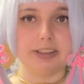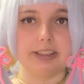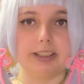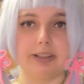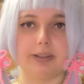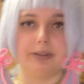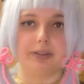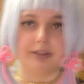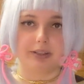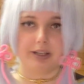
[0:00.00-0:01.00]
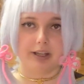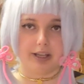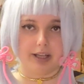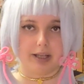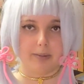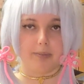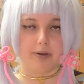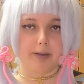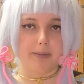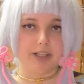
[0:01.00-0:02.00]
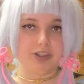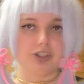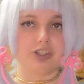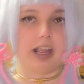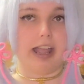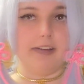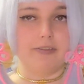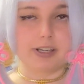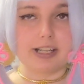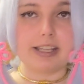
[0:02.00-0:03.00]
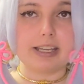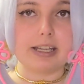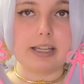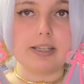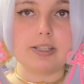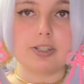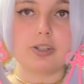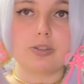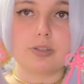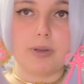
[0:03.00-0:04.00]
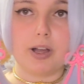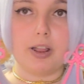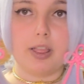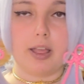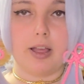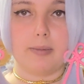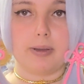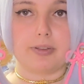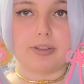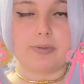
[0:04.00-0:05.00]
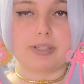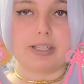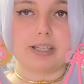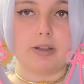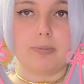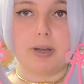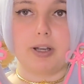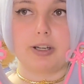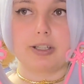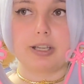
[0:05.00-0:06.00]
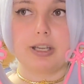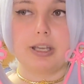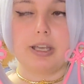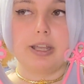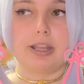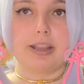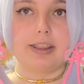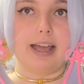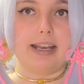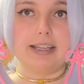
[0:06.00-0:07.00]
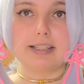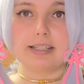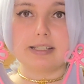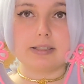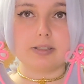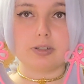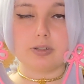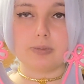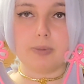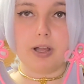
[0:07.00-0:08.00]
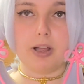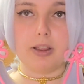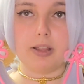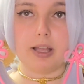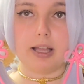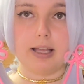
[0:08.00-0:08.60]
So pretty much everything is too small. I don't think there was a single part that isn't too small.